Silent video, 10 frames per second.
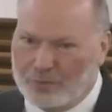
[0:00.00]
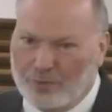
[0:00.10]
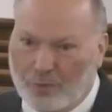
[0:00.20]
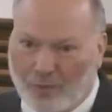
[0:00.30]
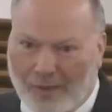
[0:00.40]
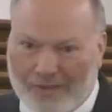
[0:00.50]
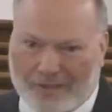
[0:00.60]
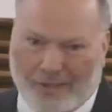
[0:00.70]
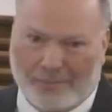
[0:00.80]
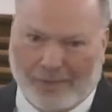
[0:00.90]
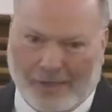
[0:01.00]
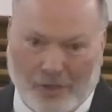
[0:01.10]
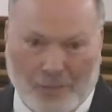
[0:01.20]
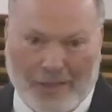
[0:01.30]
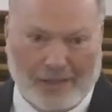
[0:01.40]
you want something, and
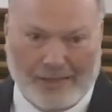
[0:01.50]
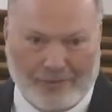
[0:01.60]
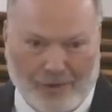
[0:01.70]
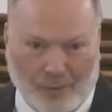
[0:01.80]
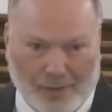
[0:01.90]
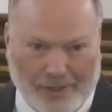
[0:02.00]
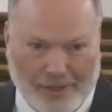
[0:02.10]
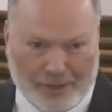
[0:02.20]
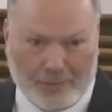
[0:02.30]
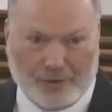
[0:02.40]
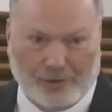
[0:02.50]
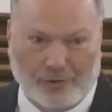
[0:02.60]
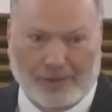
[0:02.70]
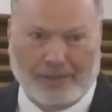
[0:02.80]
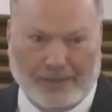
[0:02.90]
you may not even know what it is, but you're
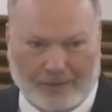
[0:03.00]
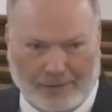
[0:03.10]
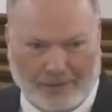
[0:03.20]
looking.